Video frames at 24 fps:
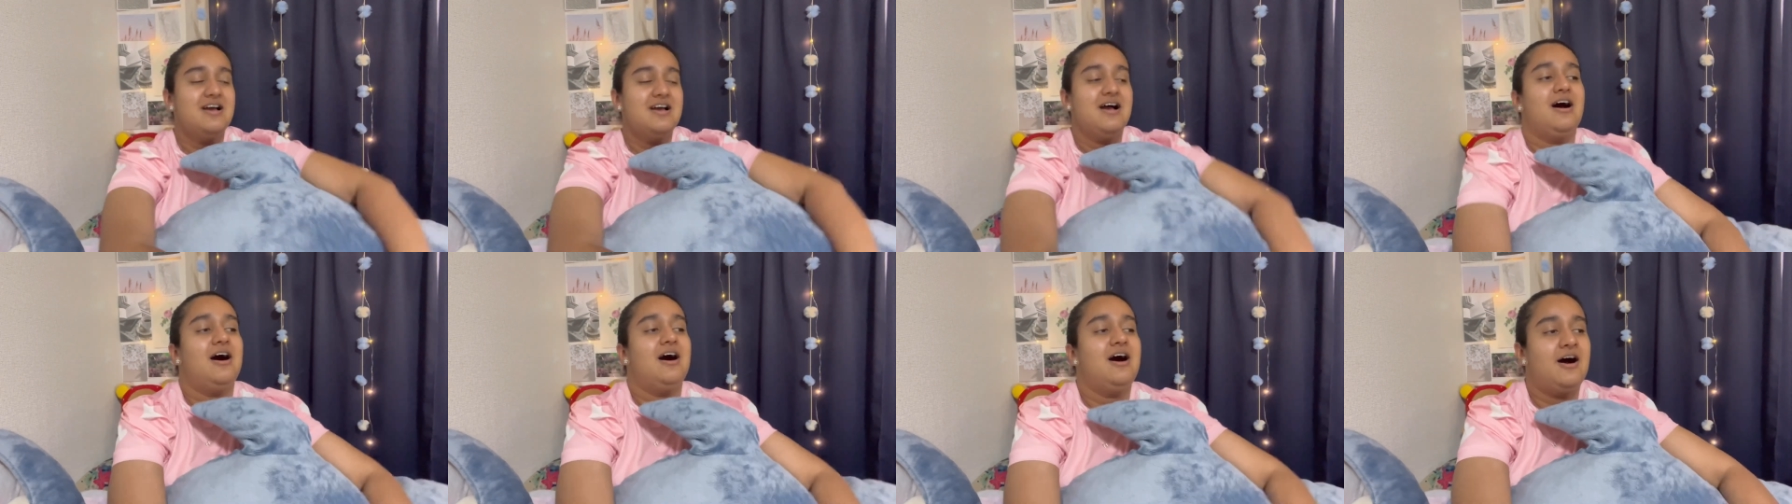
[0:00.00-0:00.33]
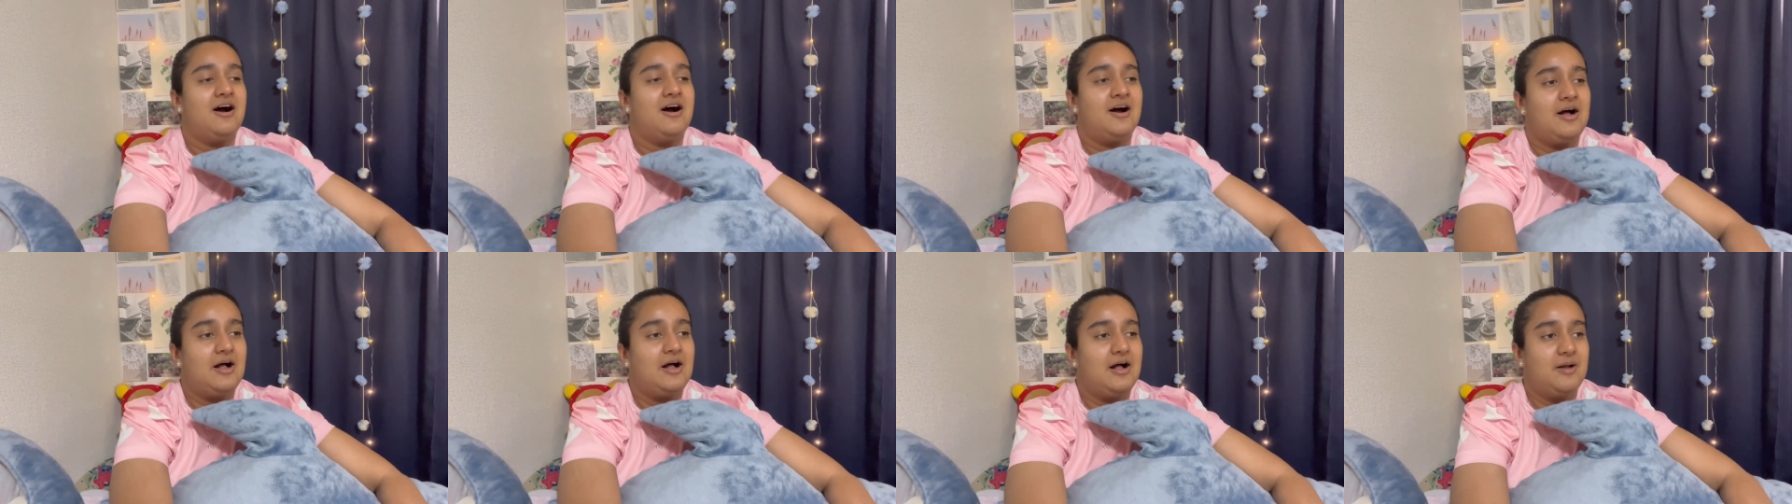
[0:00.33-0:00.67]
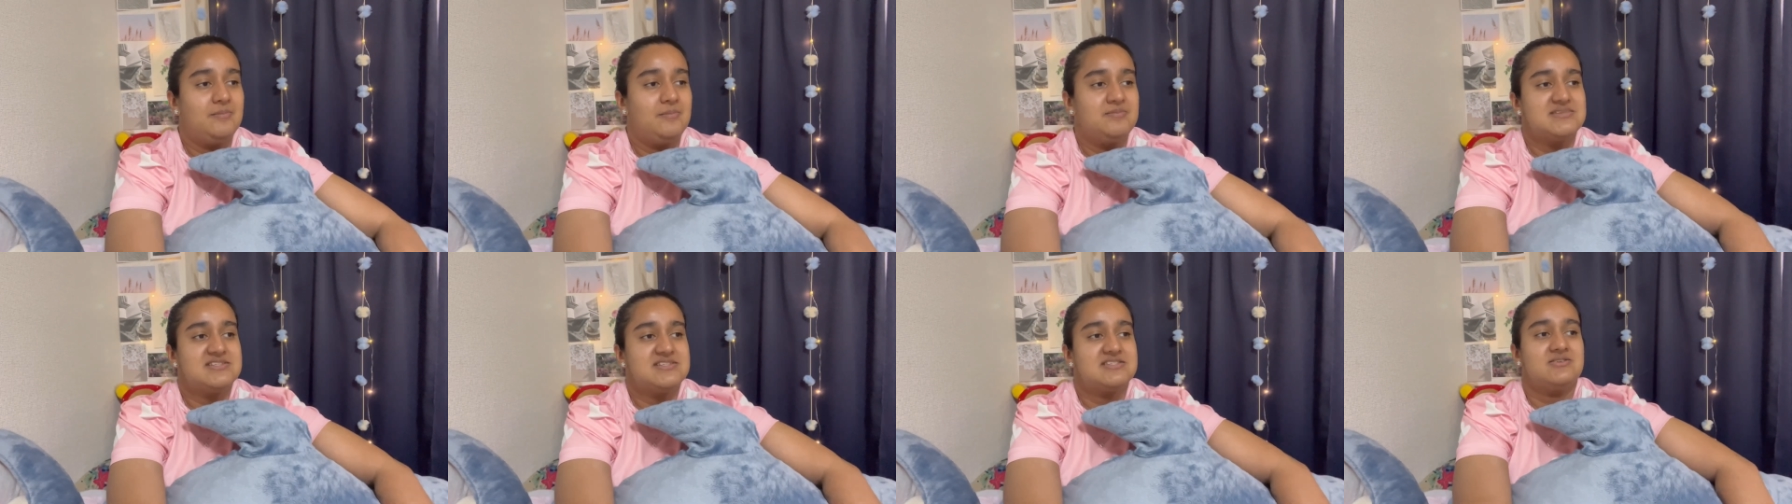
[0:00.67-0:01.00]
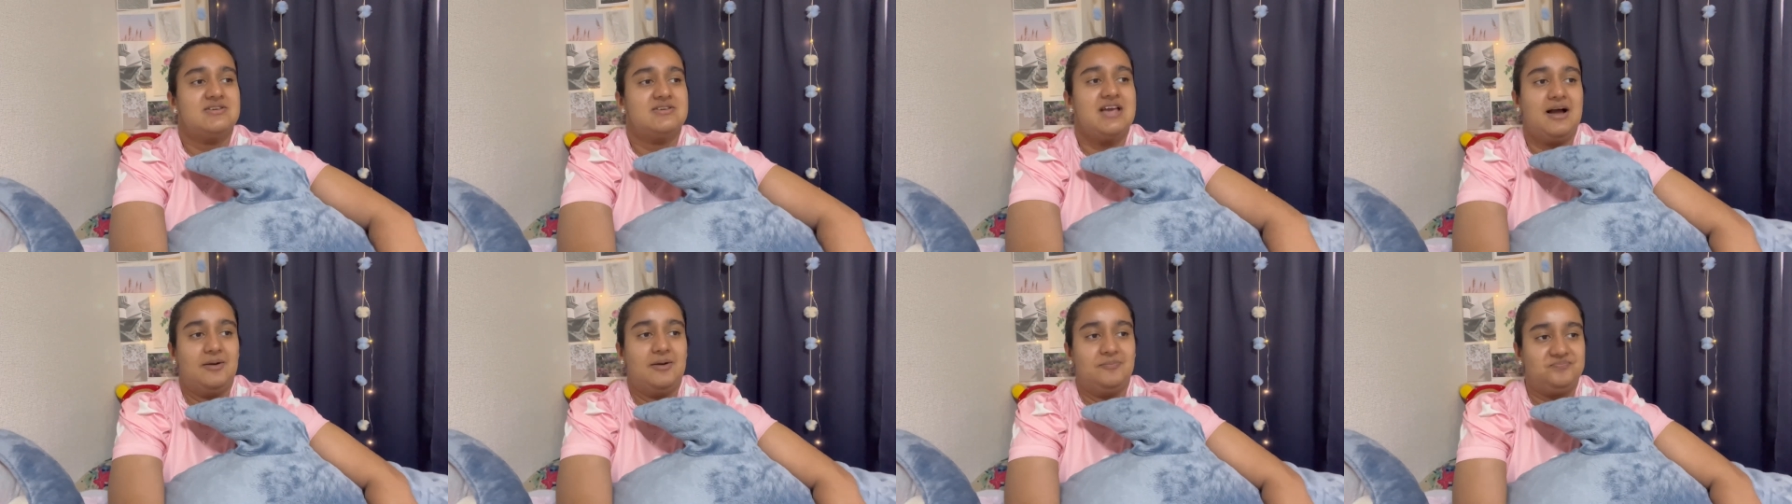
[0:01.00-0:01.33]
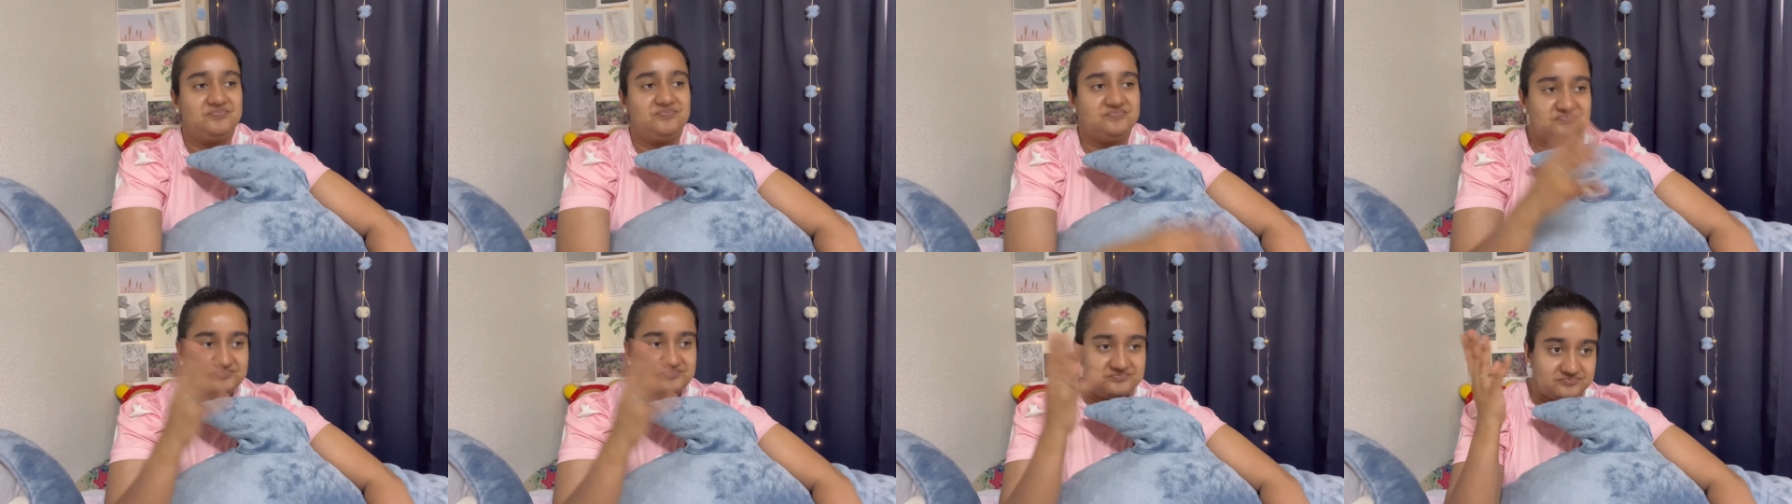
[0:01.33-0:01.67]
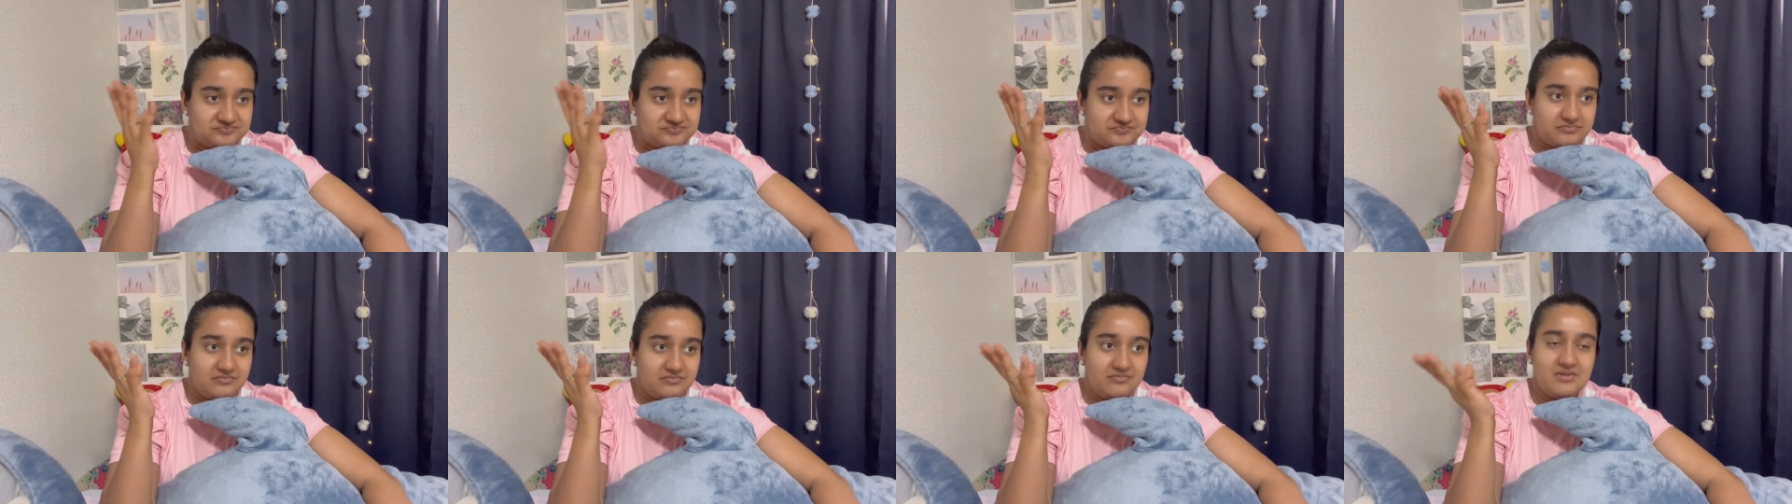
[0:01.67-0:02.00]
Um, so yeah,
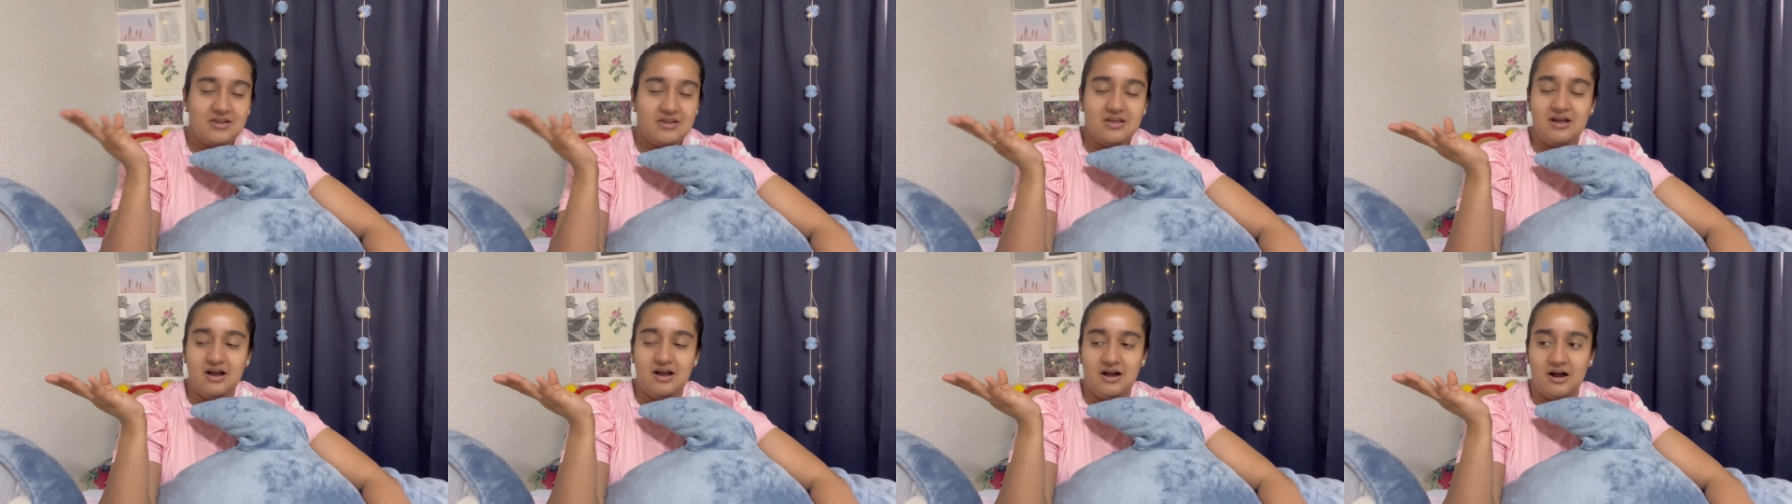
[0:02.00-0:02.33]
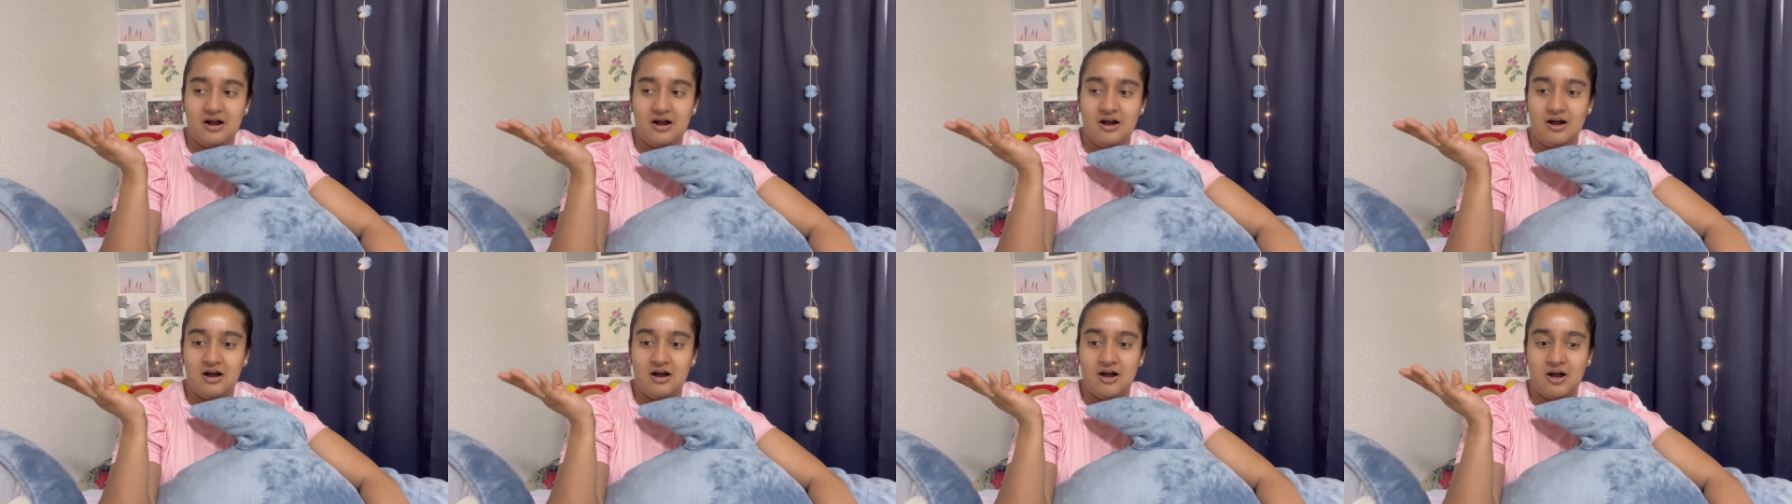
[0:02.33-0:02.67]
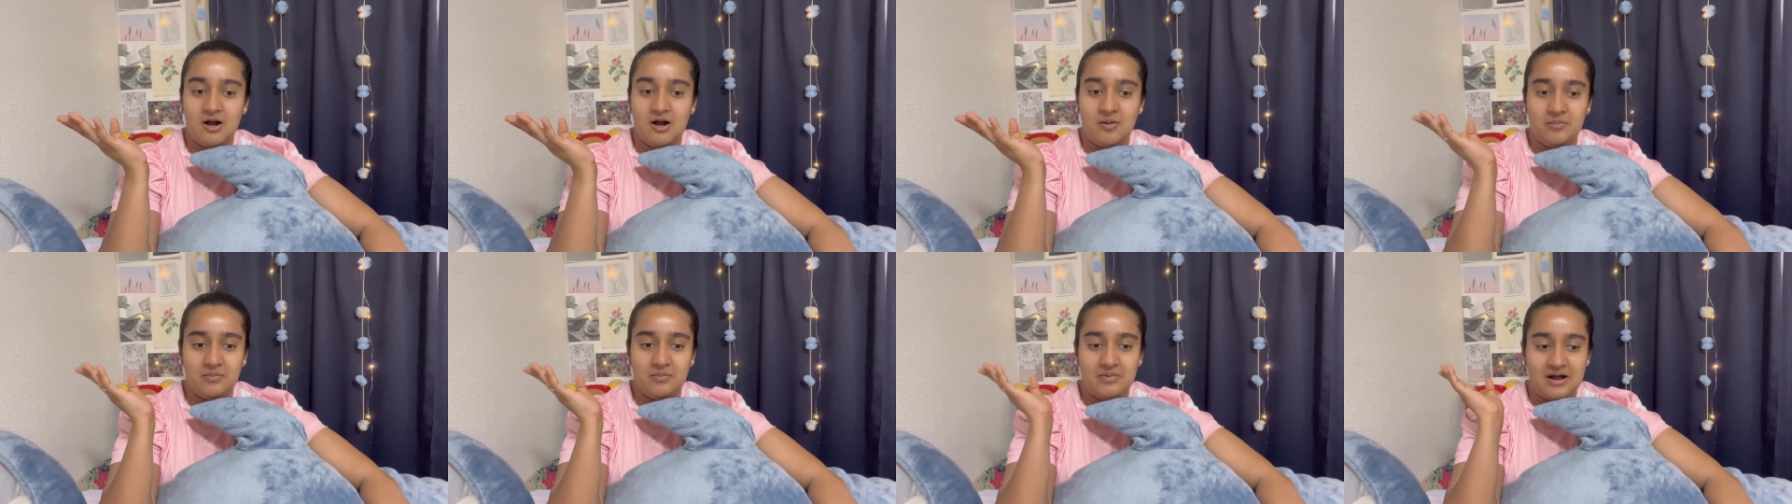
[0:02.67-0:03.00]
um,